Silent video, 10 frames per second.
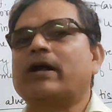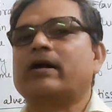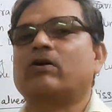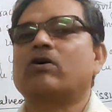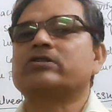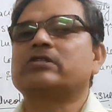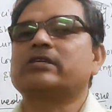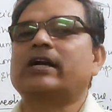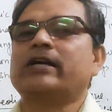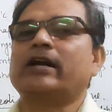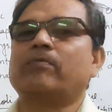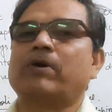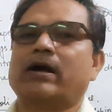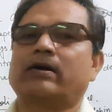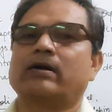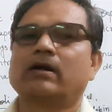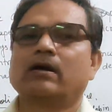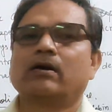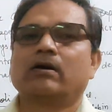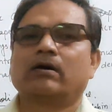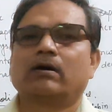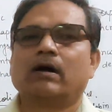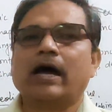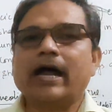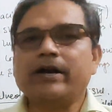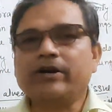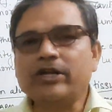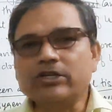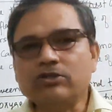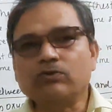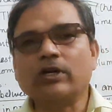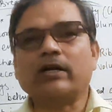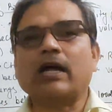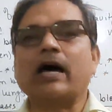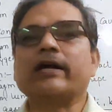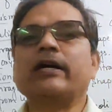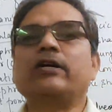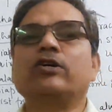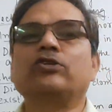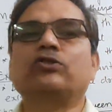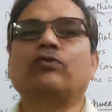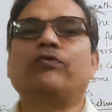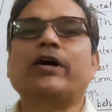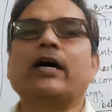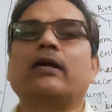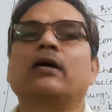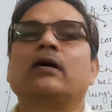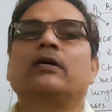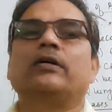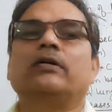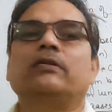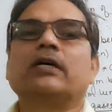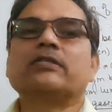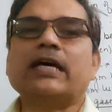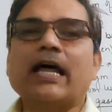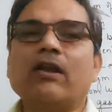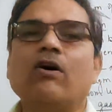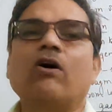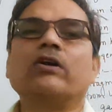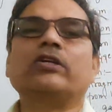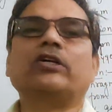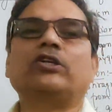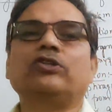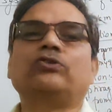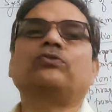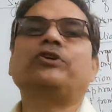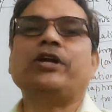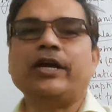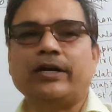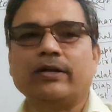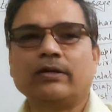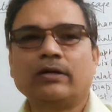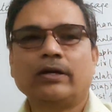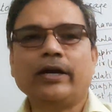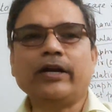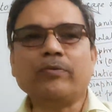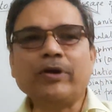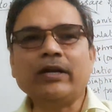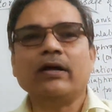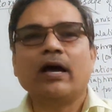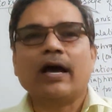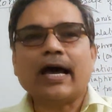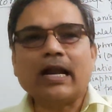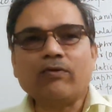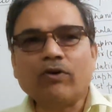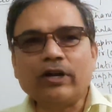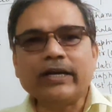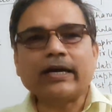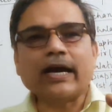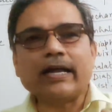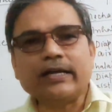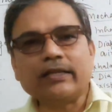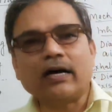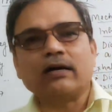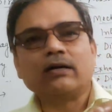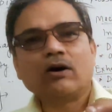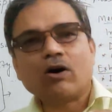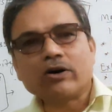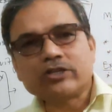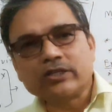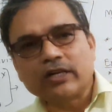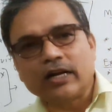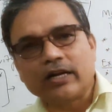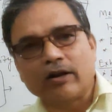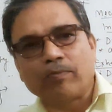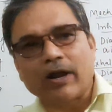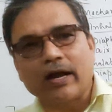blood, oxygenated blood, and reach to the target tissue where the cell or the tissue need. It means alveoli carry the oxygenated